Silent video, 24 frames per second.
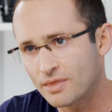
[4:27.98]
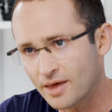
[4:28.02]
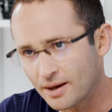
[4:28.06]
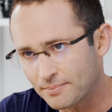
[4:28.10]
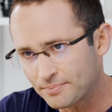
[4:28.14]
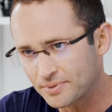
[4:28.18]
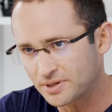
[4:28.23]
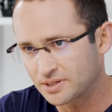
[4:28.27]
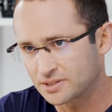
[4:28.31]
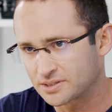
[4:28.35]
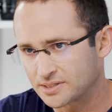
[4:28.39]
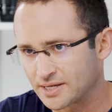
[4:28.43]

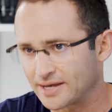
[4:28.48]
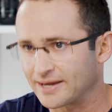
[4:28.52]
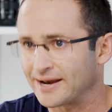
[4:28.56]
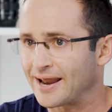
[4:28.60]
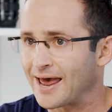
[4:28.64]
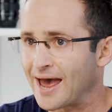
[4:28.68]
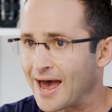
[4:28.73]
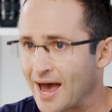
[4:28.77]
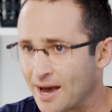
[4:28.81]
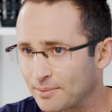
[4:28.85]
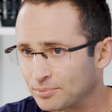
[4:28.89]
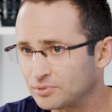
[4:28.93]
That being
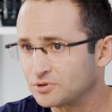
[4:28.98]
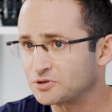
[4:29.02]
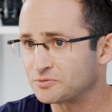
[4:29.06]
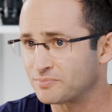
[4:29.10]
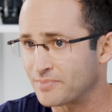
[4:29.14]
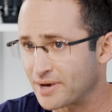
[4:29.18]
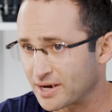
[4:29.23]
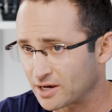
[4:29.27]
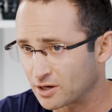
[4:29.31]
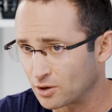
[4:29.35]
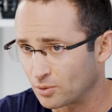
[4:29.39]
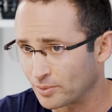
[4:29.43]
said,
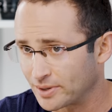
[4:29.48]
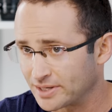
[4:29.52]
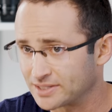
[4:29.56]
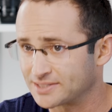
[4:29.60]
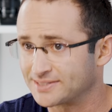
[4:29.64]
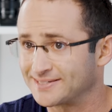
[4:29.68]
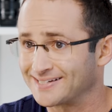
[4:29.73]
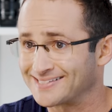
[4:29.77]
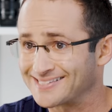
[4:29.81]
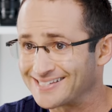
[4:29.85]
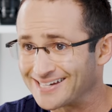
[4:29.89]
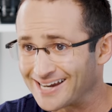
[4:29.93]
Apple's
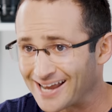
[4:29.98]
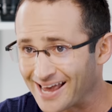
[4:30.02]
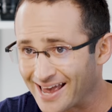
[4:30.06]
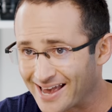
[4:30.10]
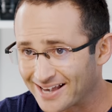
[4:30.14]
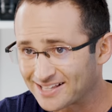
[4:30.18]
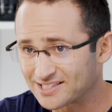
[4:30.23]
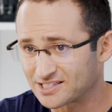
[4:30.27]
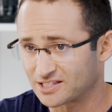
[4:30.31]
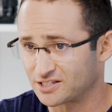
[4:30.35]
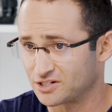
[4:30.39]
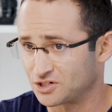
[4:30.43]
macOS does an
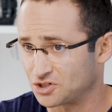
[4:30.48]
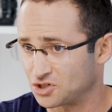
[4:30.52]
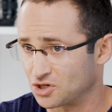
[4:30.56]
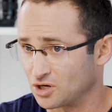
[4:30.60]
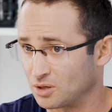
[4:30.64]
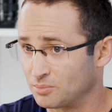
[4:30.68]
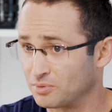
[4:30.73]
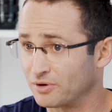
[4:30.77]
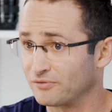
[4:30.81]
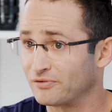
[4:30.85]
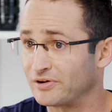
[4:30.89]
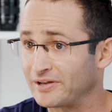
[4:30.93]
excellent
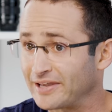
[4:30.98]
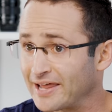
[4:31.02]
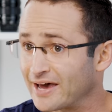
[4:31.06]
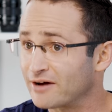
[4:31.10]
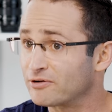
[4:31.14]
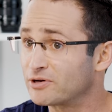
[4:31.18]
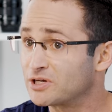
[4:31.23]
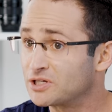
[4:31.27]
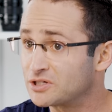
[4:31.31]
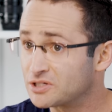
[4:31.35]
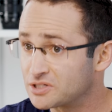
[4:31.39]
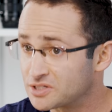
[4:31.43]
job of
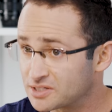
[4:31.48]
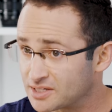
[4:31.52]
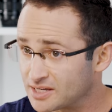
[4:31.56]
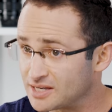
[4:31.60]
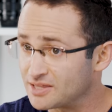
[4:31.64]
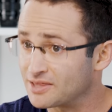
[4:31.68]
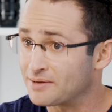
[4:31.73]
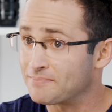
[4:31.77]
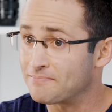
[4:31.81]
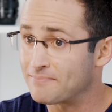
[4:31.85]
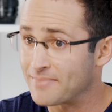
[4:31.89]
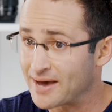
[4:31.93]
allowing you to
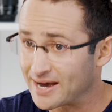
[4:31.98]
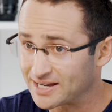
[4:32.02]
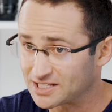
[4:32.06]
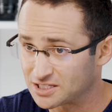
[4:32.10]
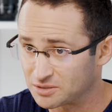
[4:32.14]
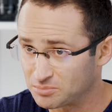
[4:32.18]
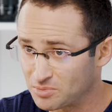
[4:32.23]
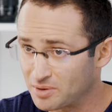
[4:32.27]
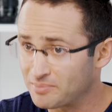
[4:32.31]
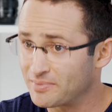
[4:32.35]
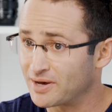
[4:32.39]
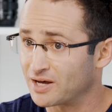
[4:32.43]
see the
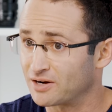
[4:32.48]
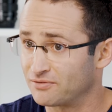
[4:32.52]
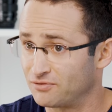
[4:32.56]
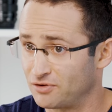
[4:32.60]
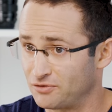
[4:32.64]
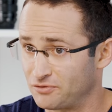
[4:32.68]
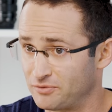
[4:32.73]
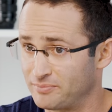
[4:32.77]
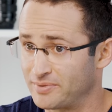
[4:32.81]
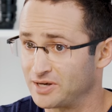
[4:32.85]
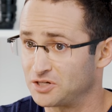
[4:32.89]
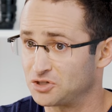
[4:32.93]
maximum amount of
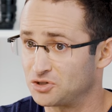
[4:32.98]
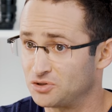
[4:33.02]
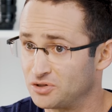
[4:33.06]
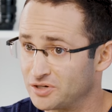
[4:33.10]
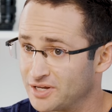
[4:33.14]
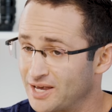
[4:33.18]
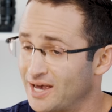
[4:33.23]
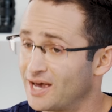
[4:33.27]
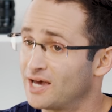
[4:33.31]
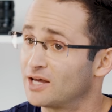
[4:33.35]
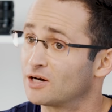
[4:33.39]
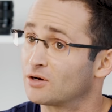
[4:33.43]
information
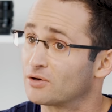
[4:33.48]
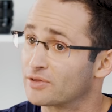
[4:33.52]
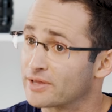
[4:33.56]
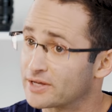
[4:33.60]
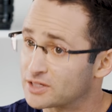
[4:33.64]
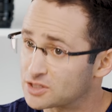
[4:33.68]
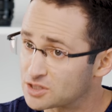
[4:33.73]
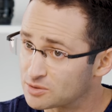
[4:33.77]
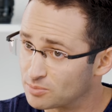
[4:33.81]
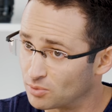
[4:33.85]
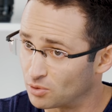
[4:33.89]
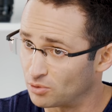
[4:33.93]
you can on
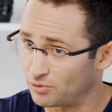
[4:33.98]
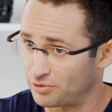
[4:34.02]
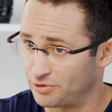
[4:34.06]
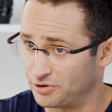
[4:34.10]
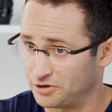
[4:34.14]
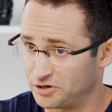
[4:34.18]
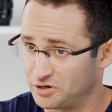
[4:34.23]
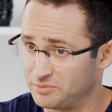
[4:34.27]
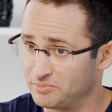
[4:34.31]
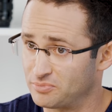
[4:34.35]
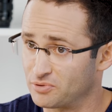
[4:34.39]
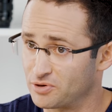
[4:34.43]
that small
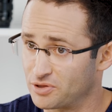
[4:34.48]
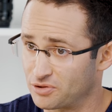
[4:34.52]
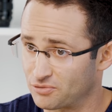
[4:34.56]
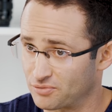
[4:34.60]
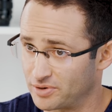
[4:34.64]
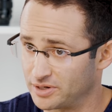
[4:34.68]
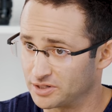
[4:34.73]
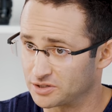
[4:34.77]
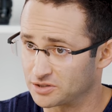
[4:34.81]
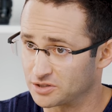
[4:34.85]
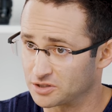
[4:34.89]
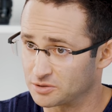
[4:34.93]

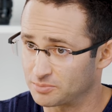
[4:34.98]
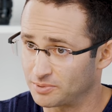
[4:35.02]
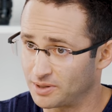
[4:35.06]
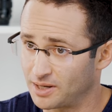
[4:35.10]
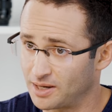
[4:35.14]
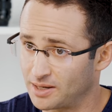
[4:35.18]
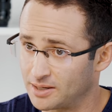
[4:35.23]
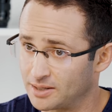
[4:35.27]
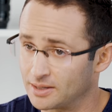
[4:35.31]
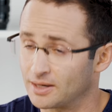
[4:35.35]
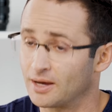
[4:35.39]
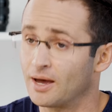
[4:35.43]
13.3 inch
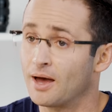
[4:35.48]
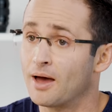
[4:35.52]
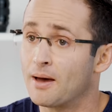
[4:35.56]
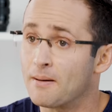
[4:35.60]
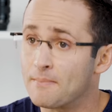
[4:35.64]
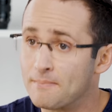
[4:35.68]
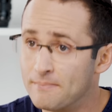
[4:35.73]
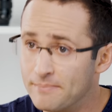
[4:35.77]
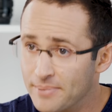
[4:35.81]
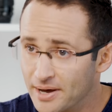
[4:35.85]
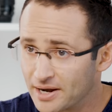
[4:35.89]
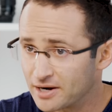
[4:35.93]
display.
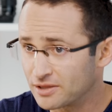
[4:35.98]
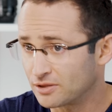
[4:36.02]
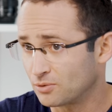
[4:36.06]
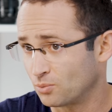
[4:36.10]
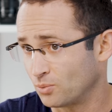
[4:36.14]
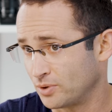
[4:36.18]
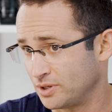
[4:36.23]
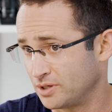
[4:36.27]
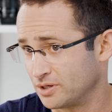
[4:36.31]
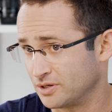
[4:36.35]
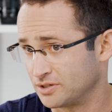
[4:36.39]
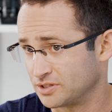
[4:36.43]
Better
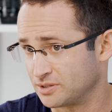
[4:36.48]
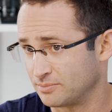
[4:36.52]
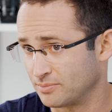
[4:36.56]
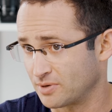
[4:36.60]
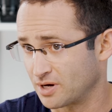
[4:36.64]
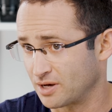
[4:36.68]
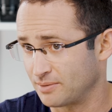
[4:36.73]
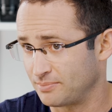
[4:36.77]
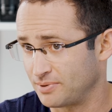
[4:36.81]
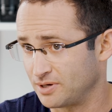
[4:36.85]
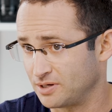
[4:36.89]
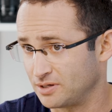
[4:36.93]
than Windows in
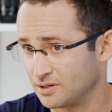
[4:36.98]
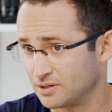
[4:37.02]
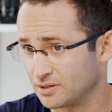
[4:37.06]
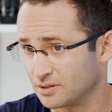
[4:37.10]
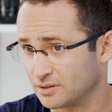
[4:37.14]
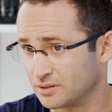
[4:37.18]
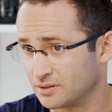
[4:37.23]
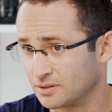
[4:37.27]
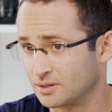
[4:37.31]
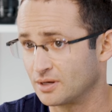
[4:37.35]
my opinion.